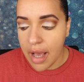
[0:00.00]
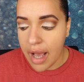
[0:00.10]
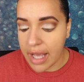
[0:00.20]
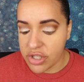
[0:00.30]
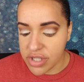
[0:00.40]

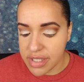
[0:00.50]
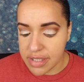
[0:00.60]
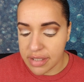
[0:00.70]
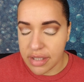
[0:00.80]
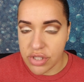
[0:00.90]
I just
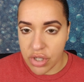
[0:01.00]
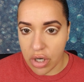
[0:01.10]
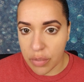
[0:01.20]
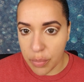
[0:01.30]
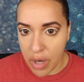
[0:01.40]
did the
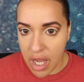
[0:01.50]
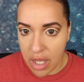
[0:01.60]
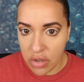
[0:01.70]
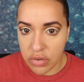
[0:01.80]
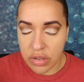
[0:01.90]
dark
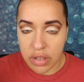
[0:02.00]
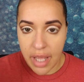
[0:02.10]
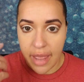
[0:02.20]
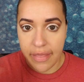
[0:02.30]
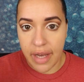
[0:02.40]
brown
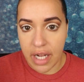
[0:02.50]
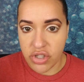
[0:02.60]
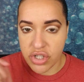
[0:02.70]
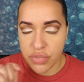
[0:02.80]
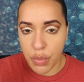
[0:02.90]
and then I
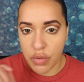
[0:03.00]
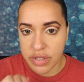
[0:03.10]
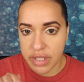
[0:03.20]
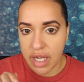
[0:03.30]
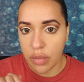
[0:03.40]
just smoked
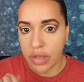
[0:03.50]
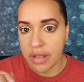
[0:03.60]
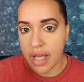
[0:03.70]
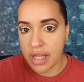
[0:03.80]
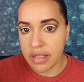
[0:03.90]
it out with
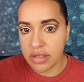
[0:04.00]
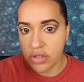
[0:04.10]
that